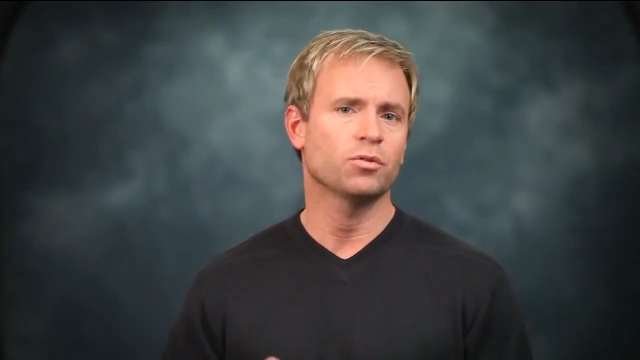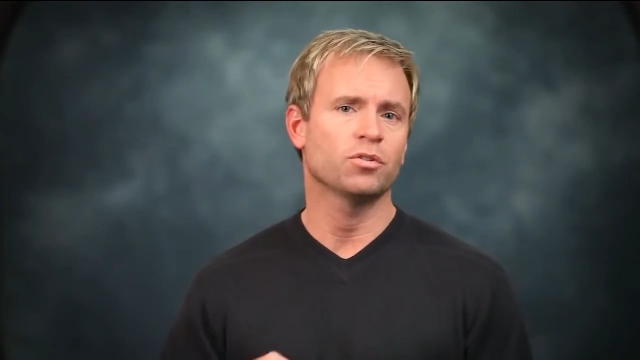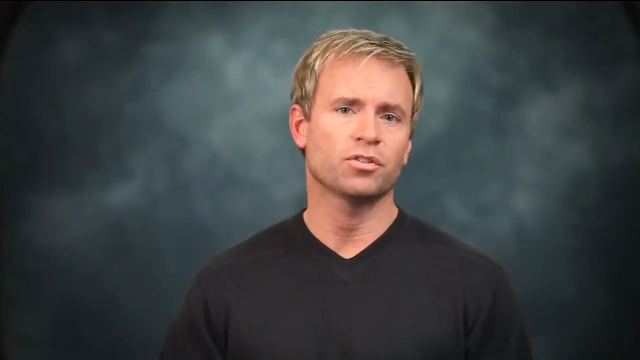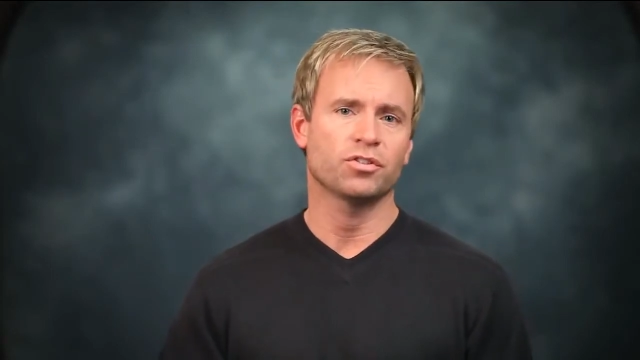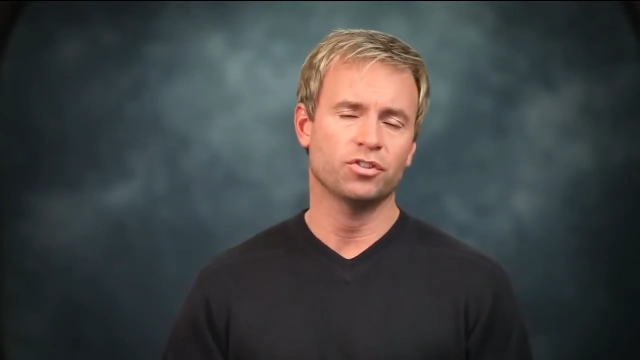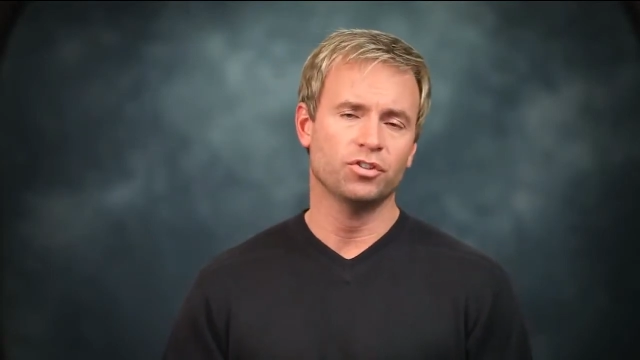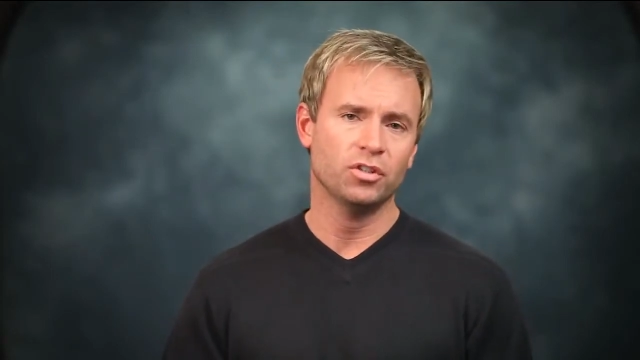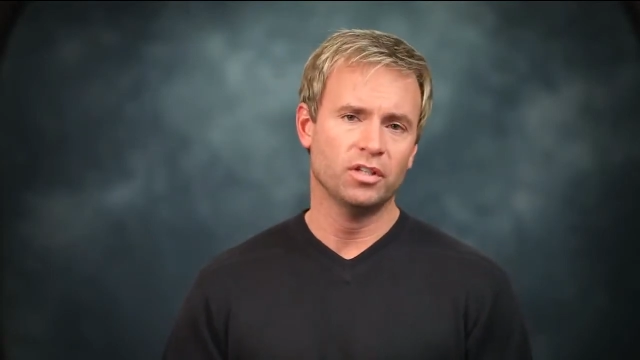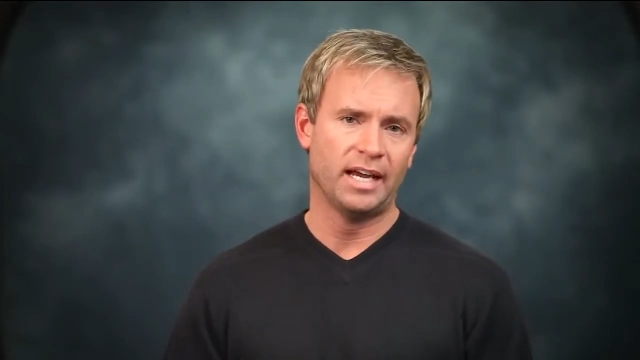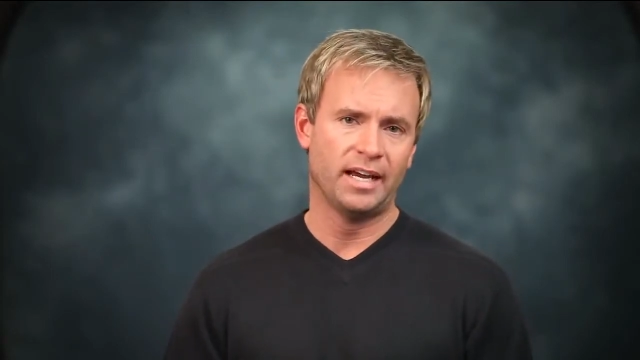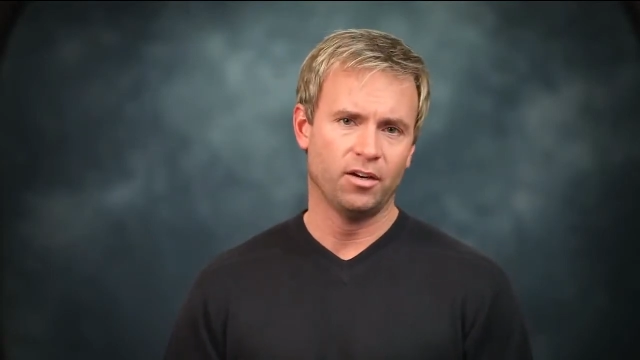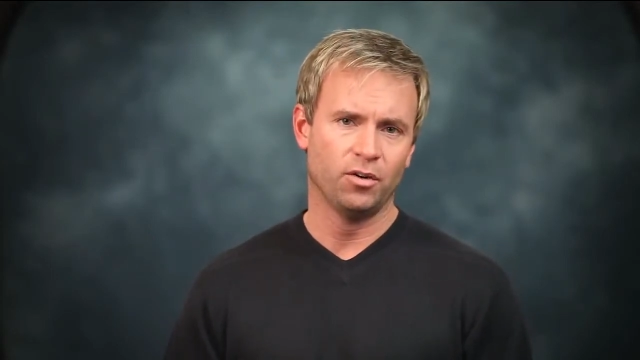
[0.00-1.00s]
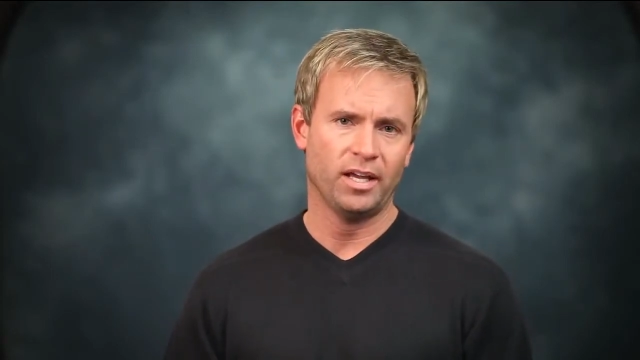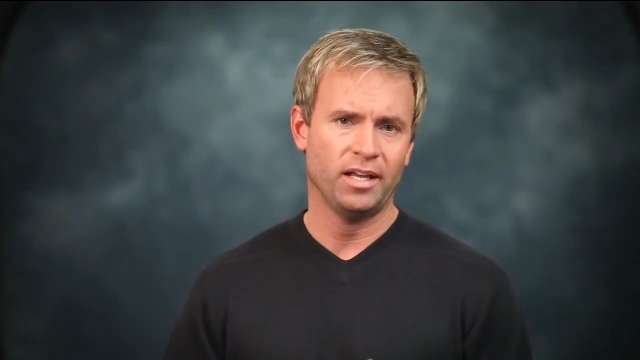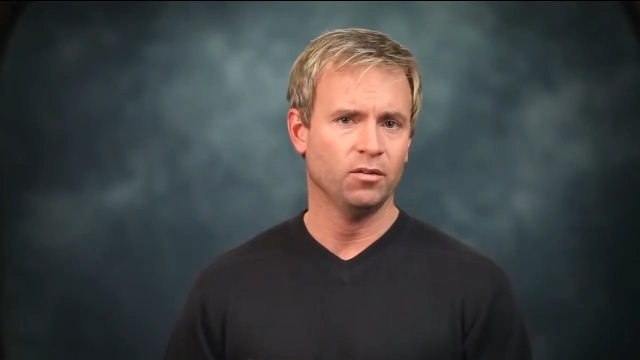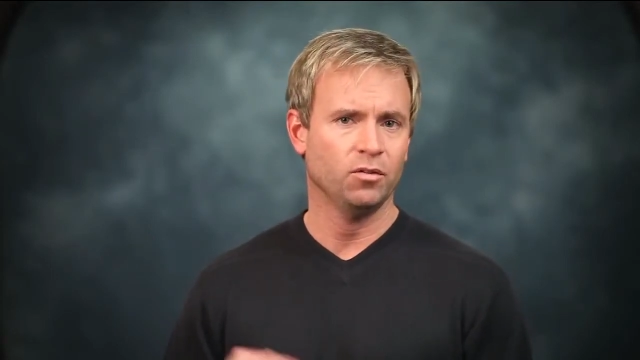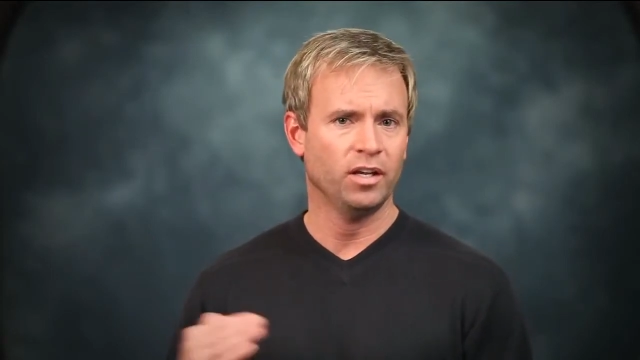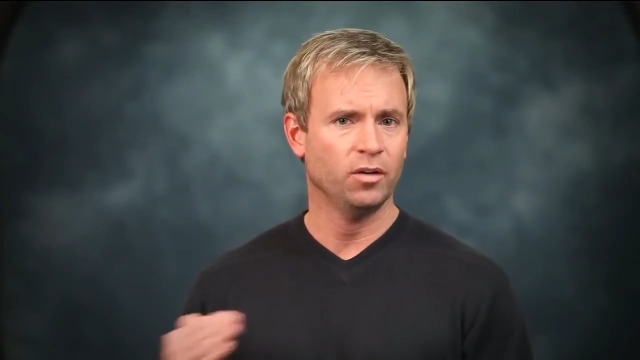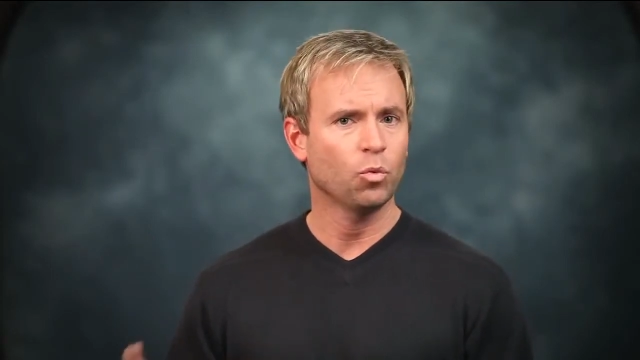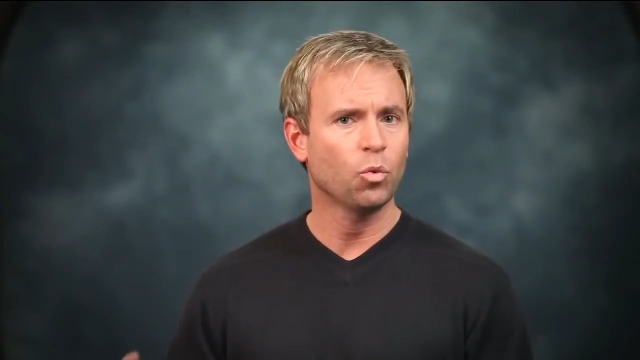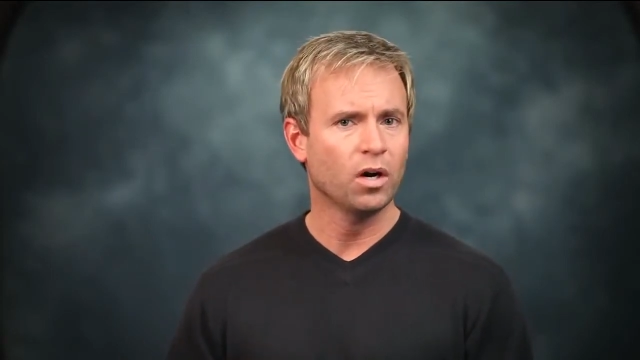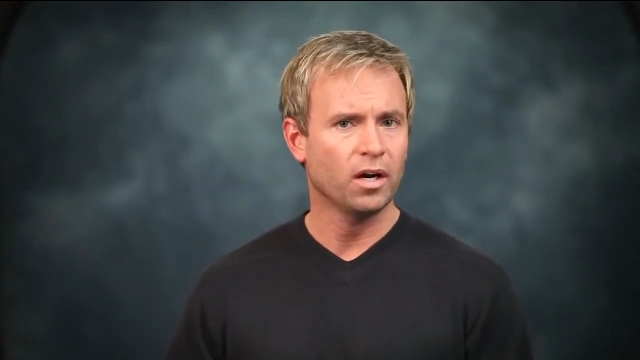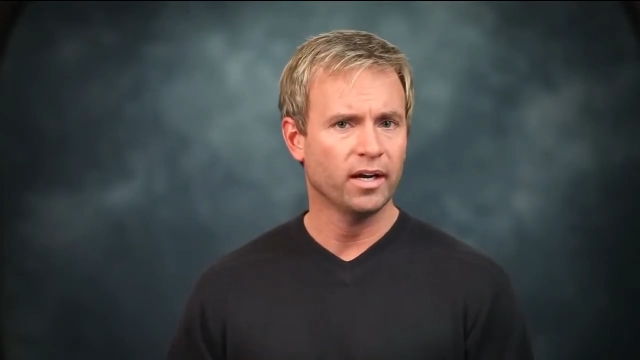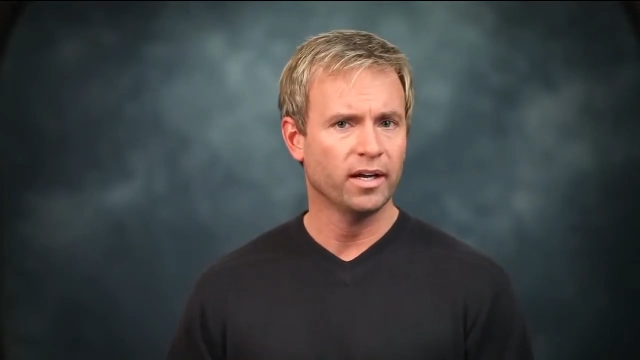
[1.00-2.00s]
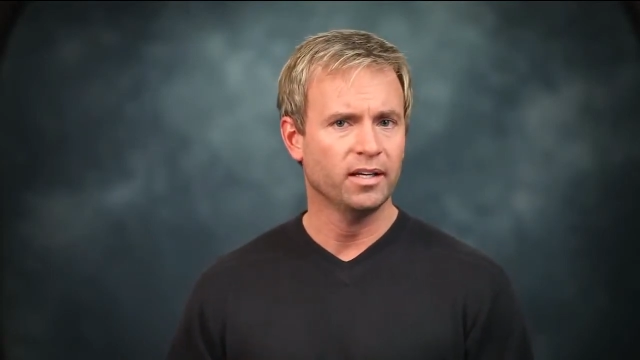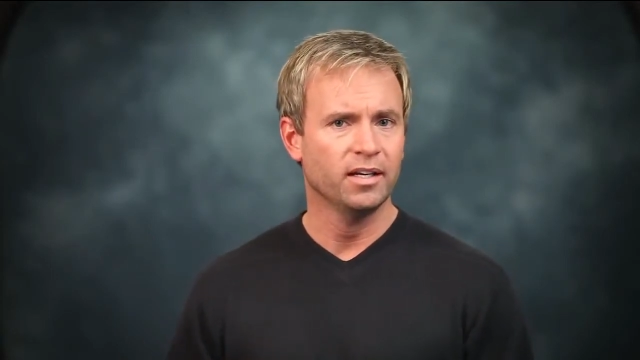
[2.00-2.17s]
understood how and why?